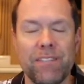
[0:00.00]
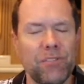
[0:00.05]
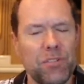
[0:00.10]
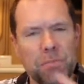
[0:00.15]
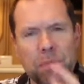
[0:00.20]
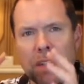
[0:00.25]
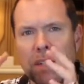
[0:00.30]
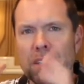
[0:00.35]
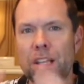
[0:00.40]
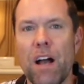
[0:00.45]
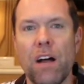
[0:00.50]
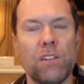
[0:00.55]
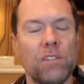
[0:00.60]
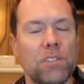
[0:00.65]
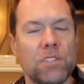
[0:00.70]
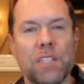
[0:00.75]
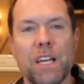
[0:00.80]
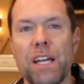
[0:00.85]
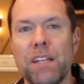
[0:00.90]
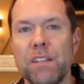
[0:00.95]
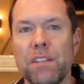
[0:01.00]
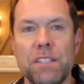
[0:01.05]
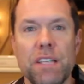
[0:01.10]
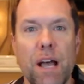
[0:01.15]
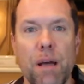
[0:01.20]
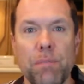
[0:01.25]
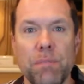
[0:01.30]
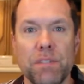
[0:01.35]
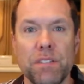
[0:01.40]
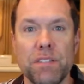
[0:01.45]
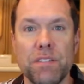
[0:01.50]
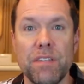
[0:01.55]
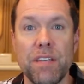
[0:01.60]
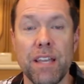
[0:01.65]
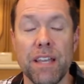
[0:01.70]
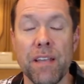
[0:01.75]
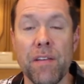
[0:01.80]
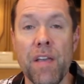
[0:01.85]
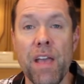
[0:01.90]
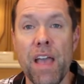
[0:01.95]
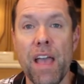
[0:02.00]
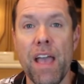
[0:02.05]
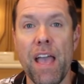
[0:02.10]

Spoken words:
There's a big dollar sign on the top of the stick.